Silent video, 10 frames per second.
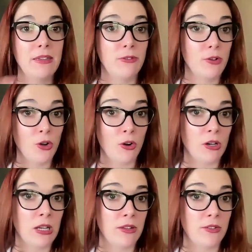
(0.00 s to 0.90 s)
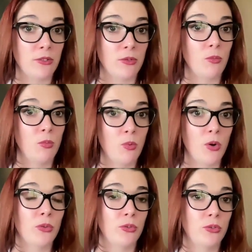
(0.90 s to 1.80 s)
If an artist
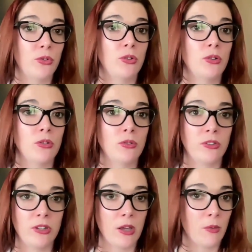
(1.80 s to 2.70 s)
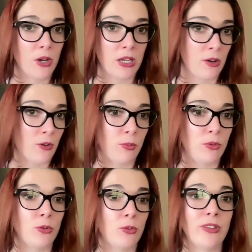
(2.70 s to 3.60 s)
wants to see their work in
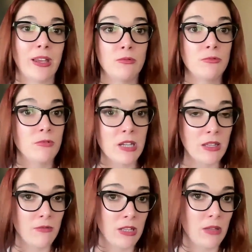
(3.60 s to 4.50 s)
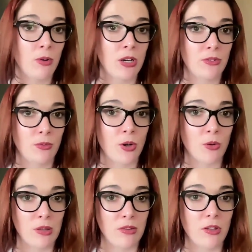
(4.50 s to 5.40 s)
hospitals and really, really wanted to work
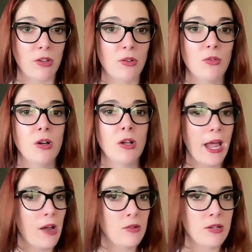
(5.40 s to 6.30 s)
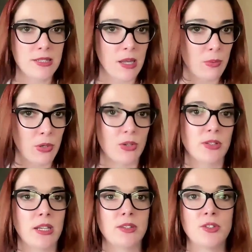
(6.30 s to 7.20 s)
with you, how is that
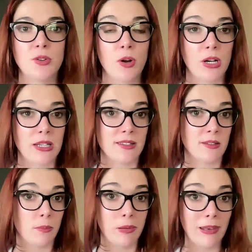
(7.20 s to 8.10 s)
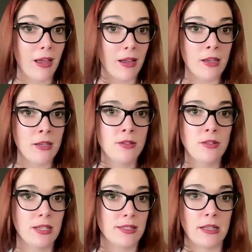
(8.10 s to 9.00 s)
process? Do artists apply?
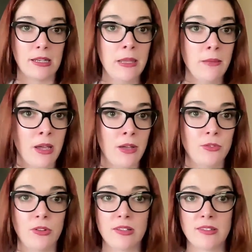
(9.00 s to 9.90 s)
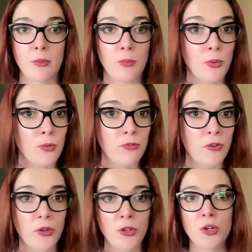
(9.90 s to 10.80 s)
Do they send an email? Do they send a
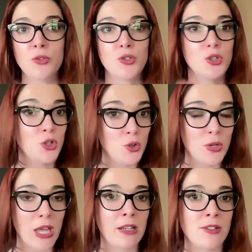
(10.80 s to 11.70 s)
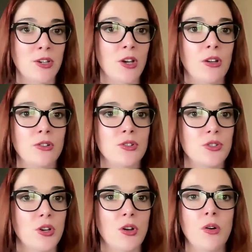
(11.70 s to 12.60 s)
portfolio? Do you get in touch?
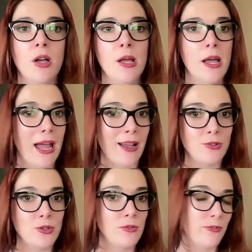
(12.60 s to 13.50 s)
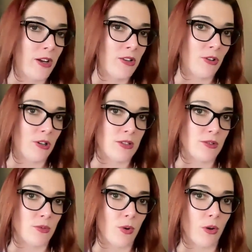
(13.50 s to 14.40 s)
So how do you find
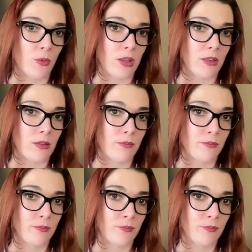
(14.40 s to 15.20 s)
artists to work with?